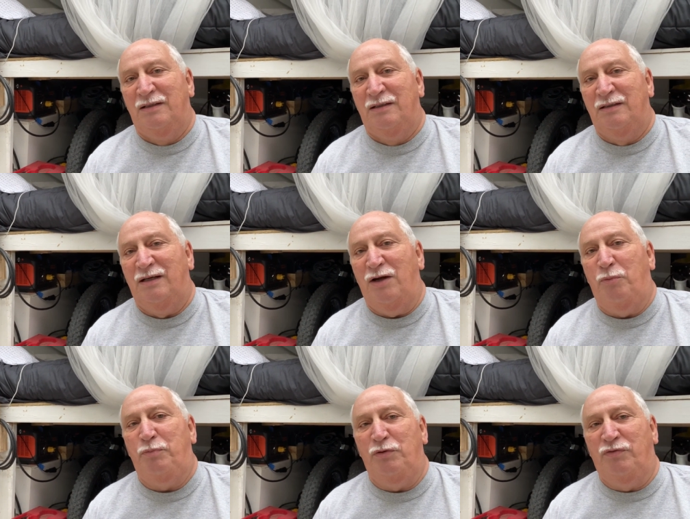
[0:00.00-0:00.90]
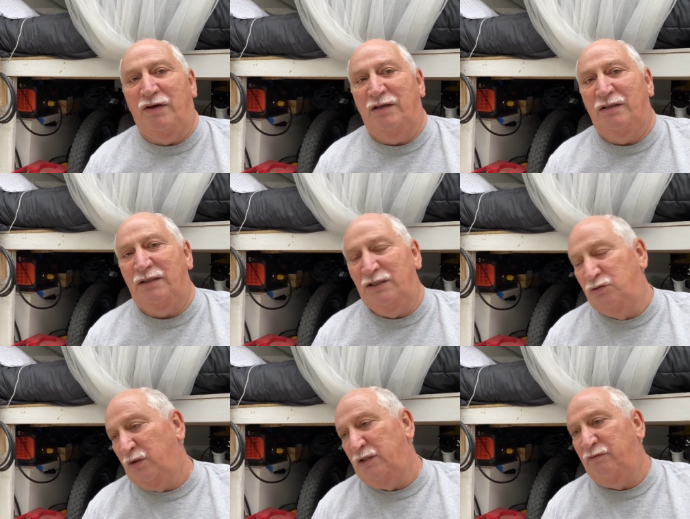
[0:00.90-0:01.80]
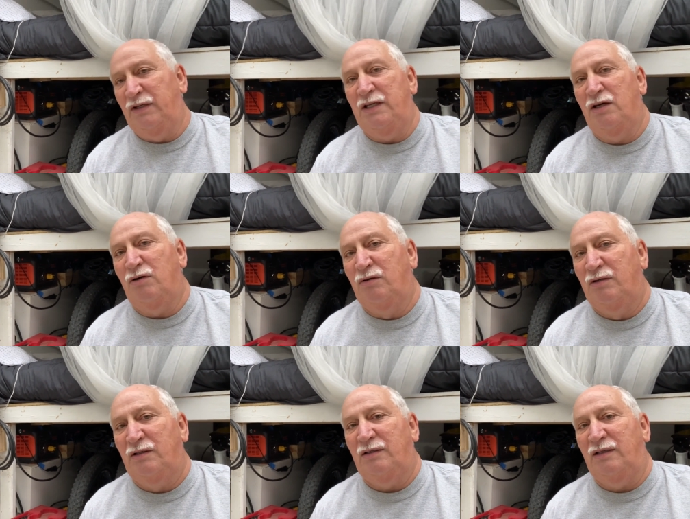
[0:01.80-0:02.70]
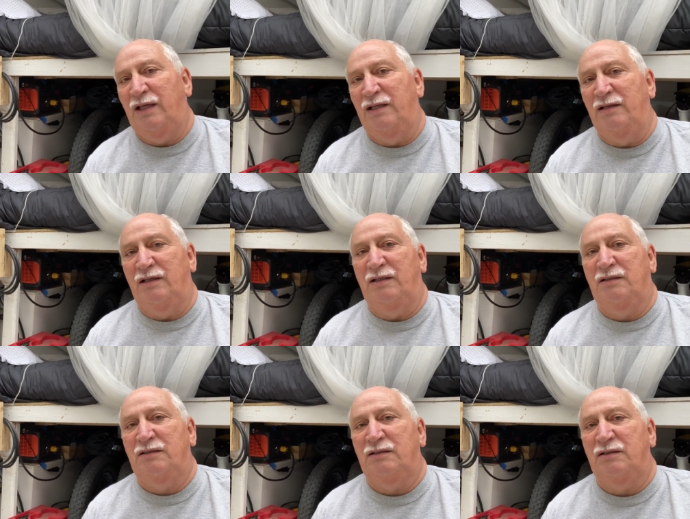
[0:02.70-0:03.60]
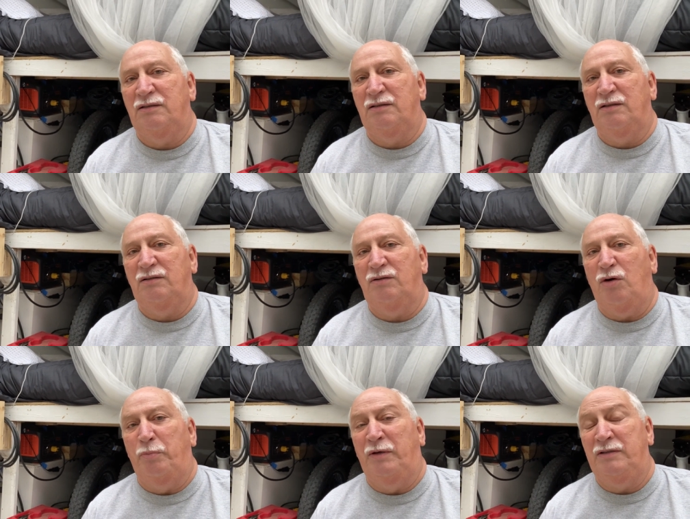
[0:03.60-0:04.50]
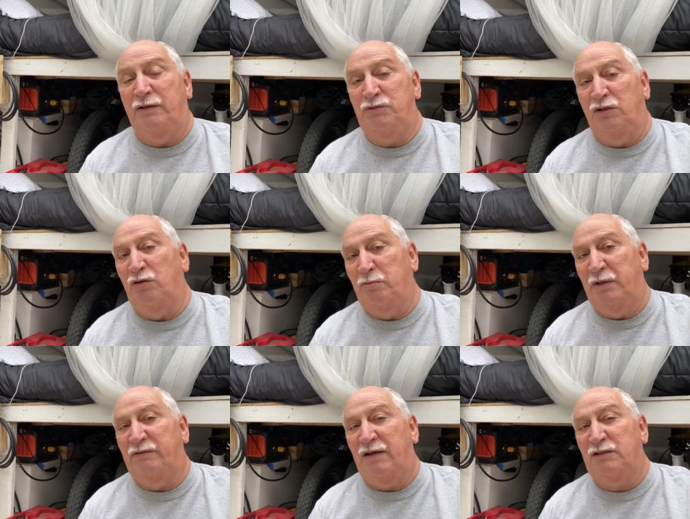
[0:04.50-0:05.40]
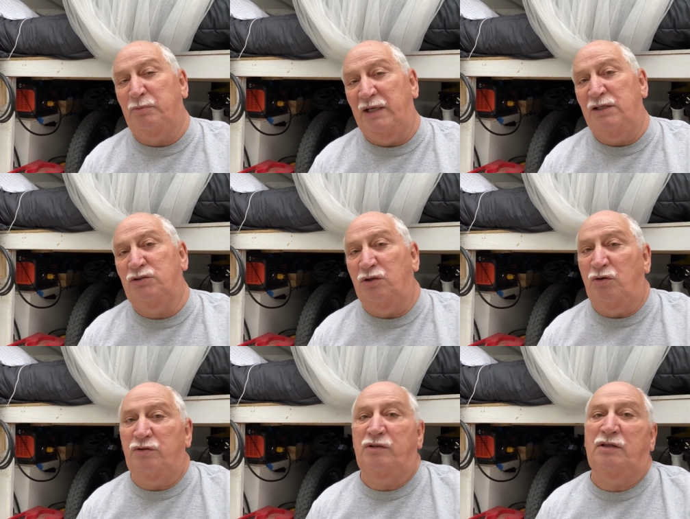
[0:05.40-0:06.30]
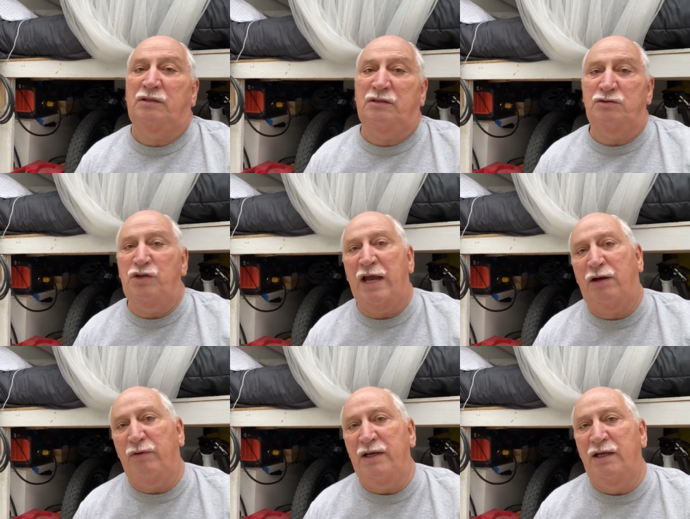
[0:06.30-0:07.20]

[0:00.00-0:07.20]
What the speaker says: I hope you've enjoyed the video, and hope it gives you a little bit of explanation on Jackery.